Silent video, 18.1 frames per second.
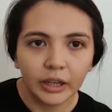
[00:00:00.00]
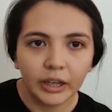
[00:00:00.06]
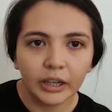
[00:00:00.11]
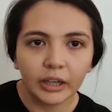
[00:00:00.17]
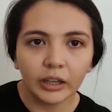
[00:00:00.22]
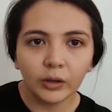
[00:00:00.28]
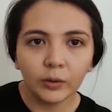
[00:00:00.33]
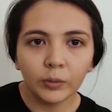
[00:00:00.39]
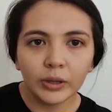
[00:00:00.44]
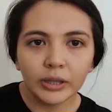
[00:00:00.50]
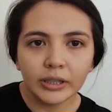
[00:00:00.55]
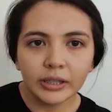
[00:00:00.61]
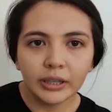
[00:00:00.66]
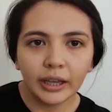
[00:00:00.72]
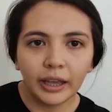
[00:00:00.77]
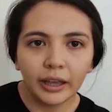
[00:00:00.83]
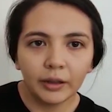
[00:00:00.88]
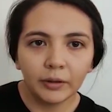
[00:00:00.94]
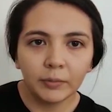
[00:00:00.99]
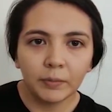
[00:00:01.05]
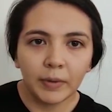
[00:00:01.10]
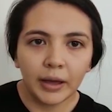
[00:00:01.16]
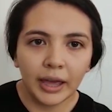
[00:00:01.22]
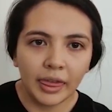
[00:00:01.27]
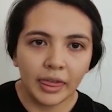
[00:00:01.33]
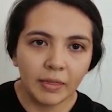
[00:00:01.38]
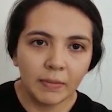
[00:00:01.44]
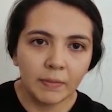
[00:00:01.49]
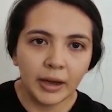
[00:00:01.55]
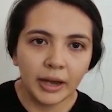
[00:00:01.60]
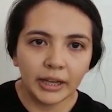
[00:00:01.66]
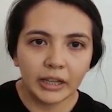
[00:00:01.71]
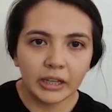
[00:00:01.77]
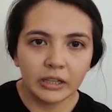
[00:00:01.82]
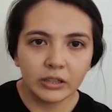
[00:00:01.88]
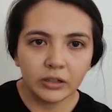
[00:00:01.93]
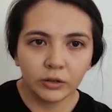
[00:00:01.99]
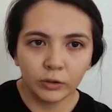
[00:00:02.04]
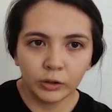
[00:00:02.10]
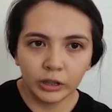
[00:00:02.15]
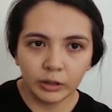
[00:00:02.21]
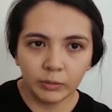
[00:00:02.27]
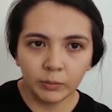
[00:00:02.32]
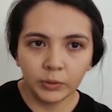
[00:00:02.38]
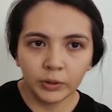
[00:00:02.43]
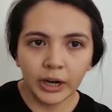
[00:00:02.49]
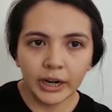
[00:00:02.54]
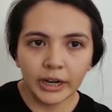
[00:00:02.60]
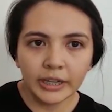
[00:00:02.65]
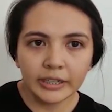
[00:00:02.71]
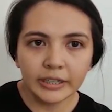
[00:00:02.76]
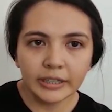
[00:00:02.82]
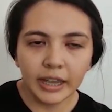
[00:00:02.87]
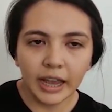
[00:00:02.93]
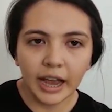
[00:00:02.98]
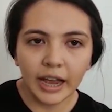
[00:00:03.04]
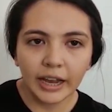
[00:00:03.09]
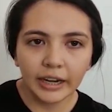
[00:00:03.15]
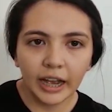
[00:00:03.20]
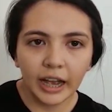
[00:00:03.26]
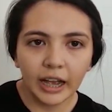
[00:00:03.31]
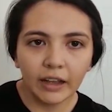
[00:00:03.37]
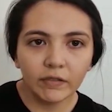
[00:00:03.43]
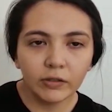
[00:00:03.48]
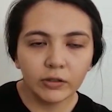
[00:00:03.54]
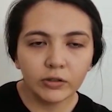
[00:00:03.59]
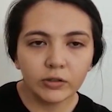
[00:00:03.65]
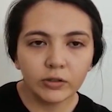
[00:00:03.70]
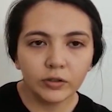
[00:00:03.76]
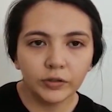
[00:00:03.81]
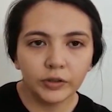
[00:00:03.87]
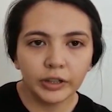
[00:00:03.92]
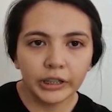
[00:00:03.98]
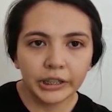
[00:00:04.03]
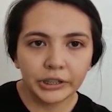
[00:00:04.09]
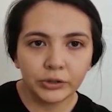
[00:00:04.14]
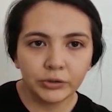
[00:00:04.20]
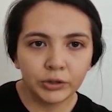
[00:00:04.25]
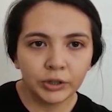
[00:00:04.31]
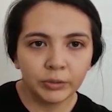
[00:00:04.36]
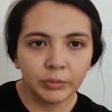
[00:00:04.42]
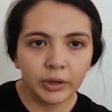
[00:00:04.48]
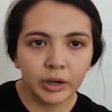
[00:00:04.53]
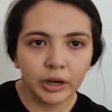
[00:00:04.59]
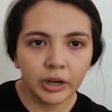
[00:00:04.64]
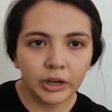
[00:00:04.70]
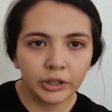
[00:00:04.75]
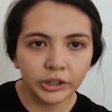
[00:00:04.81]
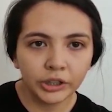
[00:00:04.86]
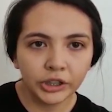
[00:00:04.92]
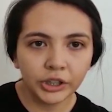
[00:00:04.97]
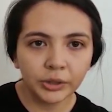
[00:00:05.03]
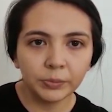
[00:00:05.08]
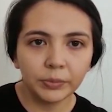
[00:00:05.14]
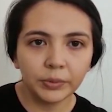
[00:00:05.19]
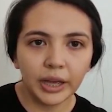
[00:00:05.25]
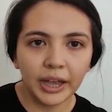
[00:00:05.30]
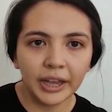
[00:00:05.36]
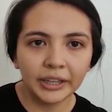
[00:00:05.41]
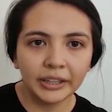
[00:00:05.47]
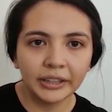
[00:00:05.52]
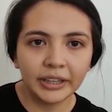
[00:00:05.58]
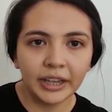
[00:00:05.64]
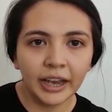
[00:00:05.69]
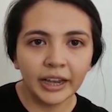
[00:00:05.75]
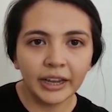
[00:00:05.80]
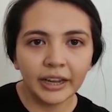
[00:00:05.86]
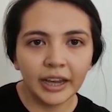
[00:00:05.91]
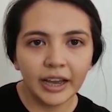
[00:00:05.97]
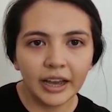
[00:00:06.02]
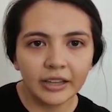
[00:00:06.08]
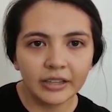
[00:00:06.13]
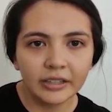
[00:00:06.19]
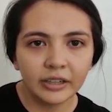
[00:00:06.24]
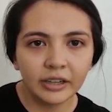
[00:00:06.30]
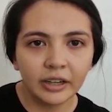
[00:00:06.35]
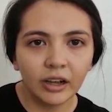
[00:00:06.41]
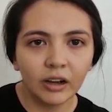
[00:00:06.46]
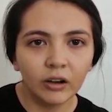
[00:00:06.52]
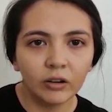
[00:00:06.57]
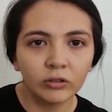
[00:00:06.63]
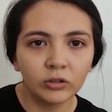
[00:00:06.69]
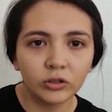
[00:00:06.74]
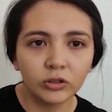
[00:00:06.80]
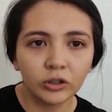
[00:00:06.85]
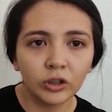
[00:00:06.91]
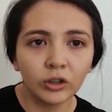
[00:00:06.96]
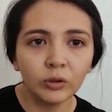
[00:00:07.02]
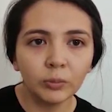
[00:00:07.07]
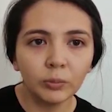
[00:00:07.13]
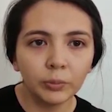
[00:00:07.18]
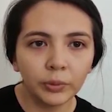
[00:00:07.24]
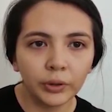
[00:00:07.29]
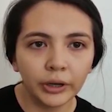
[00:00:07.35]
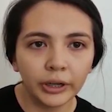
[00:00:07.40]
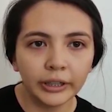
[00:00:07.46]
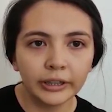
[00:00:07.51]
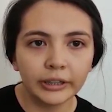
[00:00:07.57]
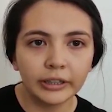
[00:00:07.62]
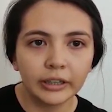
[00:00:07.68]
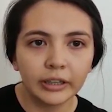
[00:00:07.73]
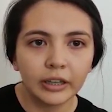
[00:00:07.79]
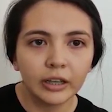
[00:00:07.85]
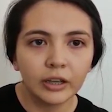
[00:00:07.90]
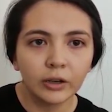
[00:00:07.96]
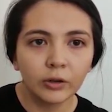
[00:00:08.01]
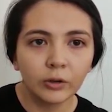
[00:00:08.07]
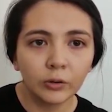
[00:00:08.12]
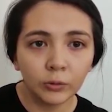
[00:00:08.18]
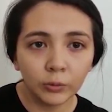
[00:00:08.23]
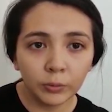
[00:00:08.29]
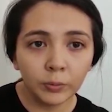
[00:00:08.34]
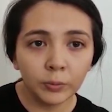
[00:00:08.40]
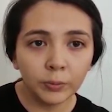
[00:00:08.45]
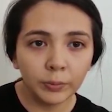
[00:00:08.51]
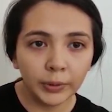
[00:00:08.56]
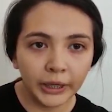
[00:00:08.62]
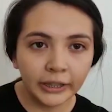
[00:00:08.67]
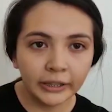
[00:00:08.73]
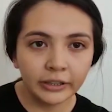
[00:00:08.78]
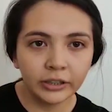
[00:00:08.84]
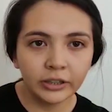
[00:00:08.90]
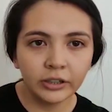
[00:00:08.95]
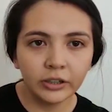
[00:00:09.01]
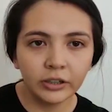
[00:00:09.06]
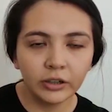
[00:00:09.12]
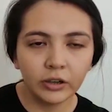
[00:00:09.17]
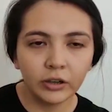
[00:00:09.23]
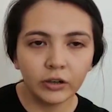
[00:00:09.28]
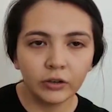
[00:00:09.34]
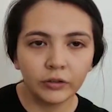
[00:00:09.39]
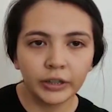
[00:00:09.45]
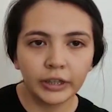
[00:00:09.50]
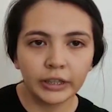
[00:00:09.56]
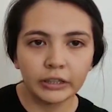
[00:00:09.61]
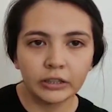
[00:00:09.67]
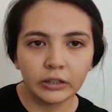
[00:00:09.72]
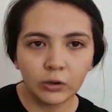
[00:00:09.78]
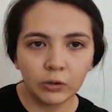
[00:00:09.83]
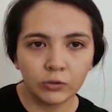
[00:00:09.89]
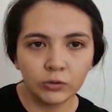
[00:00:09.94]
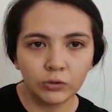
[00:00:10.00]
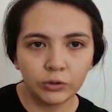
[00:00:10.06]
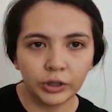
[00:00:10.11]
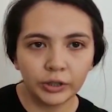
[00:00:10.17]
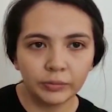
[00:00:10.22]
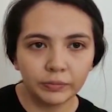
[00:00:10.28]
He was held by his contemporaries and had to suffer extreme hardship and died as an unsung poet cum painter of his country.